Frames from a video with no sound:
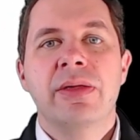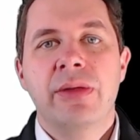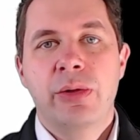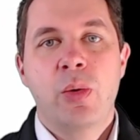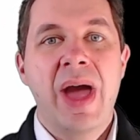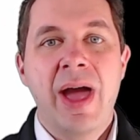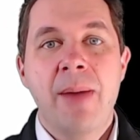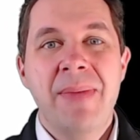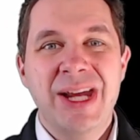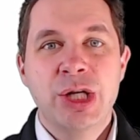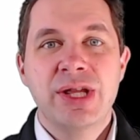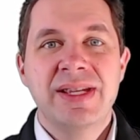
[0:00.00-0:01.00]
The way I
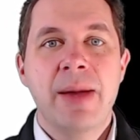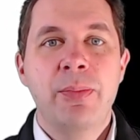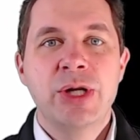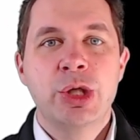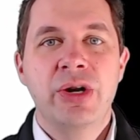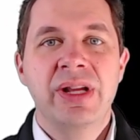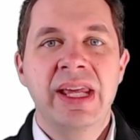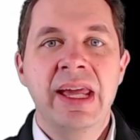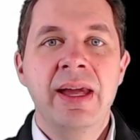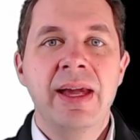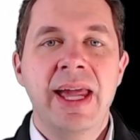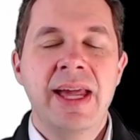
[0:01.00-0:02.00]
measure the temperature in
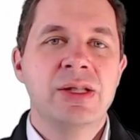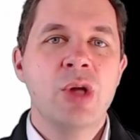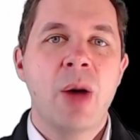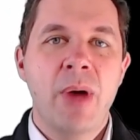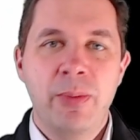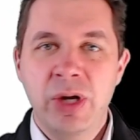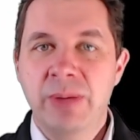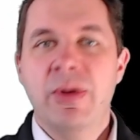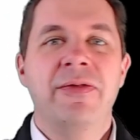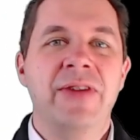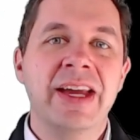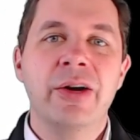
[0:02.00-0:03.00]
here is not by putting my
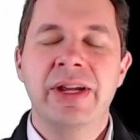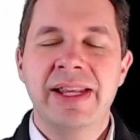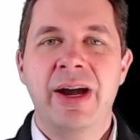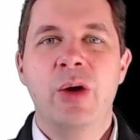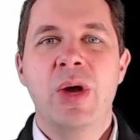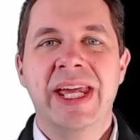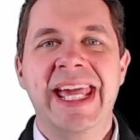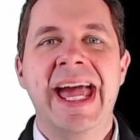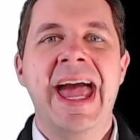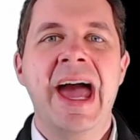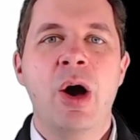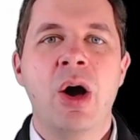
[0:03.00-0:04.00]
finger in there and working
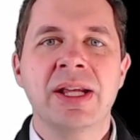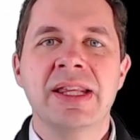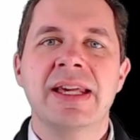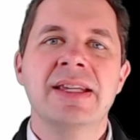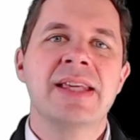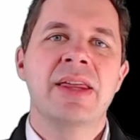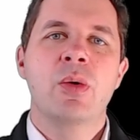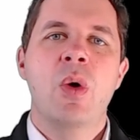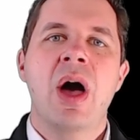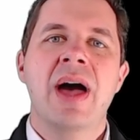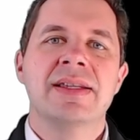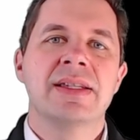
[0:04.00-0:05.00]
out how hot it is.
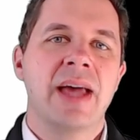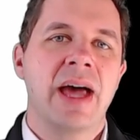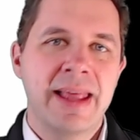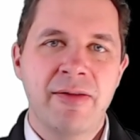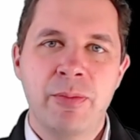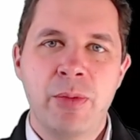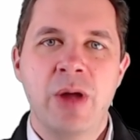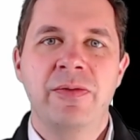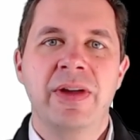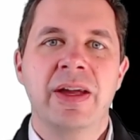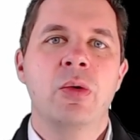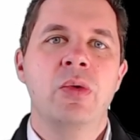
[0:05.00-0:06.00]
Otherwise, I'd have a burnt
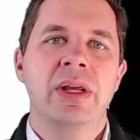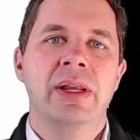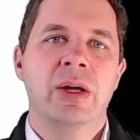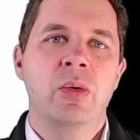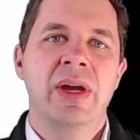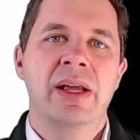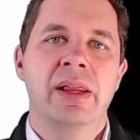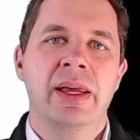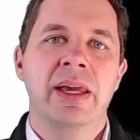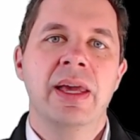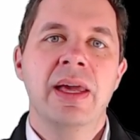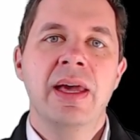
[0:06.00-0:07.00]
finger really
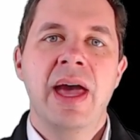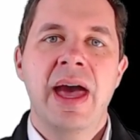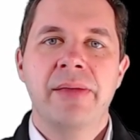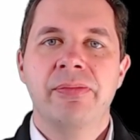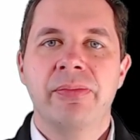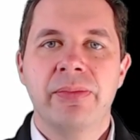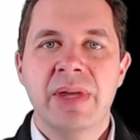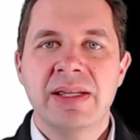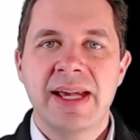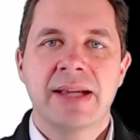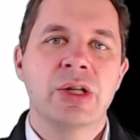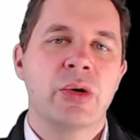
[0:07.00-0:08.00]
quickly, and
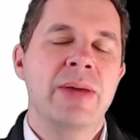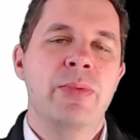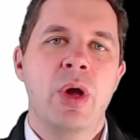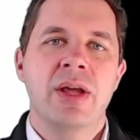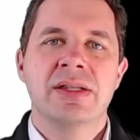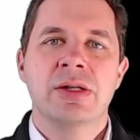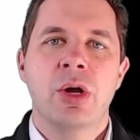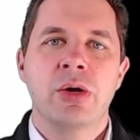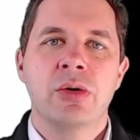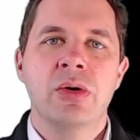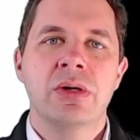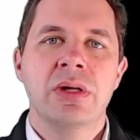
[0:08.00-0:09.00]
second-degree burns are no
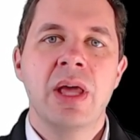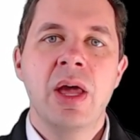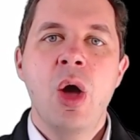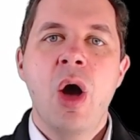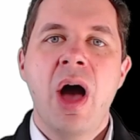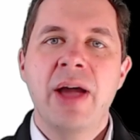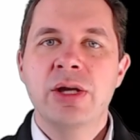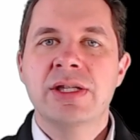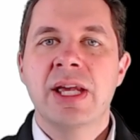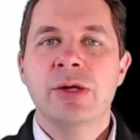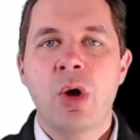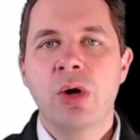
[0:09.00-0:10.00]
good. I use
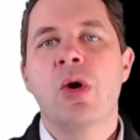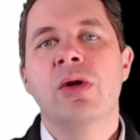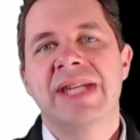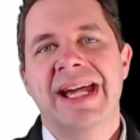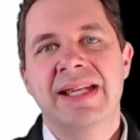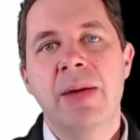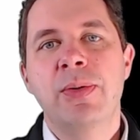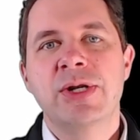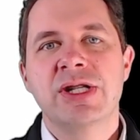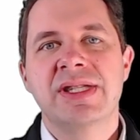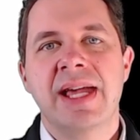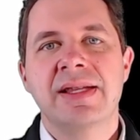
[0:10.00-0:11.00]
a non-contact
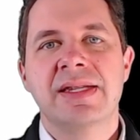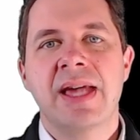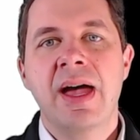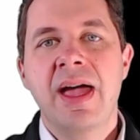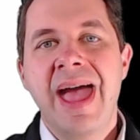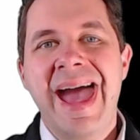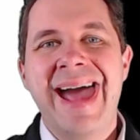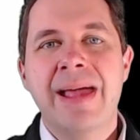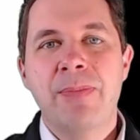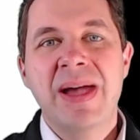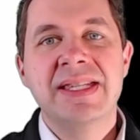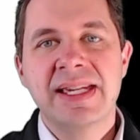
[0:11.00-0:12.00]
temperature sensor, and
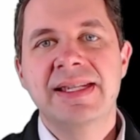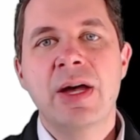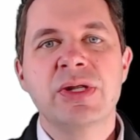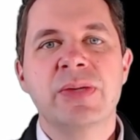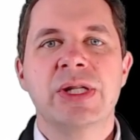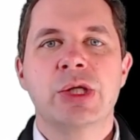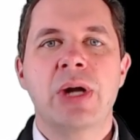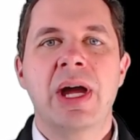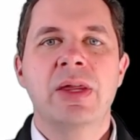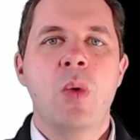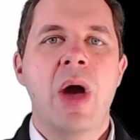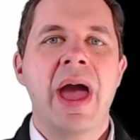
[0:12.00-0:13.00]
it basically tells me
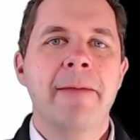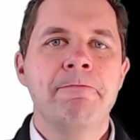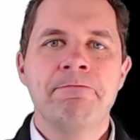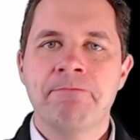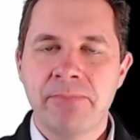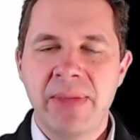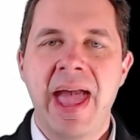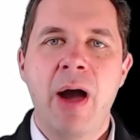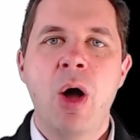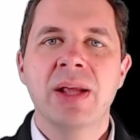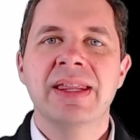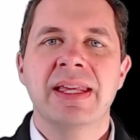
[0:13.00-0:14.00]
straight away how
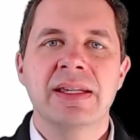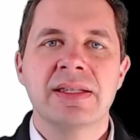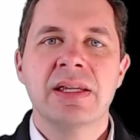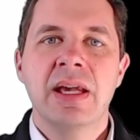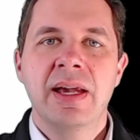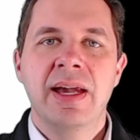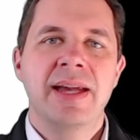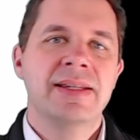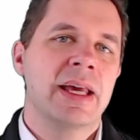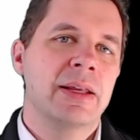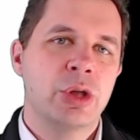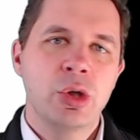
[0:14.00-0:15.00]
hot it is. Is
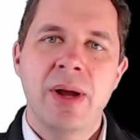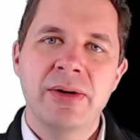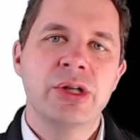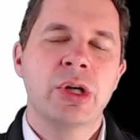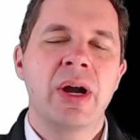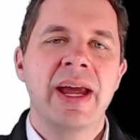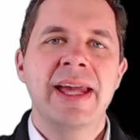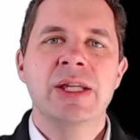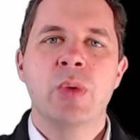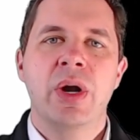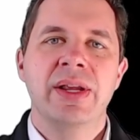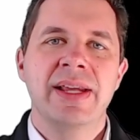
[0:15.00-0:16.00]
it 200
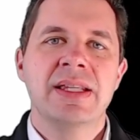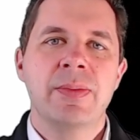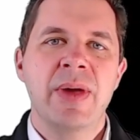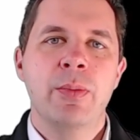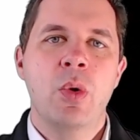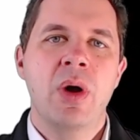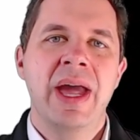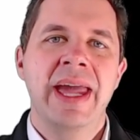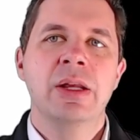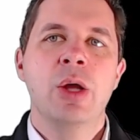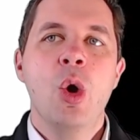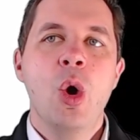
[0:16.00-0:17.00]
degrees where it needs a bit more
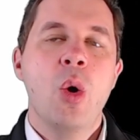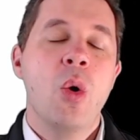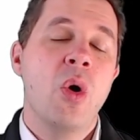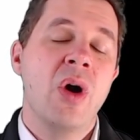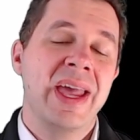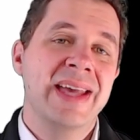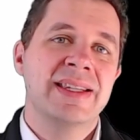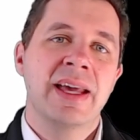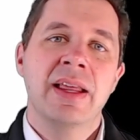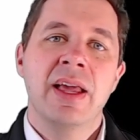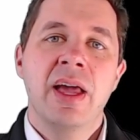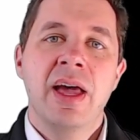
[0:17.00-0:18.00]
heat, or is
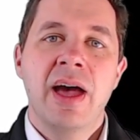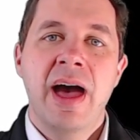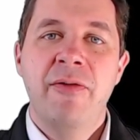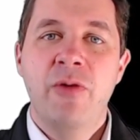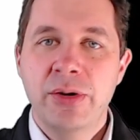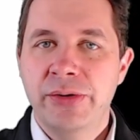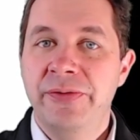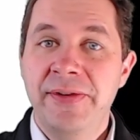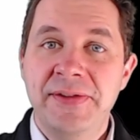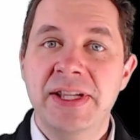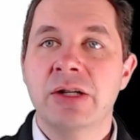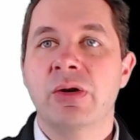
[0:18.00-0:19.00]
it
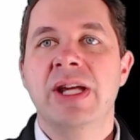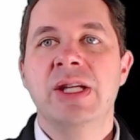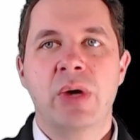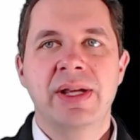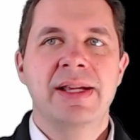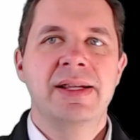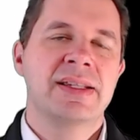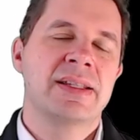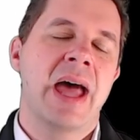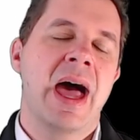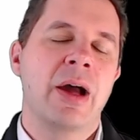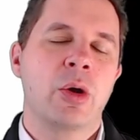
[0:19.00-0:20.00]
450 degrees where I need to
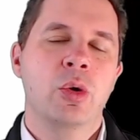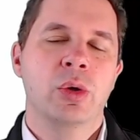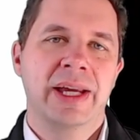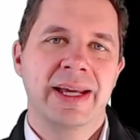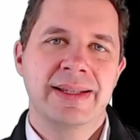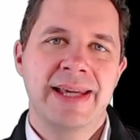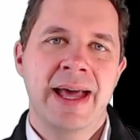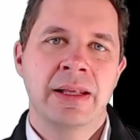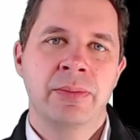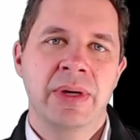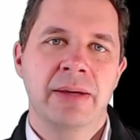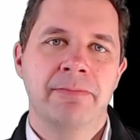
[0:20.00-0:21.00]
start cooling it down a
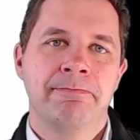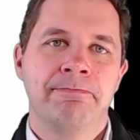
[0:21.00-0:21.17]
bit?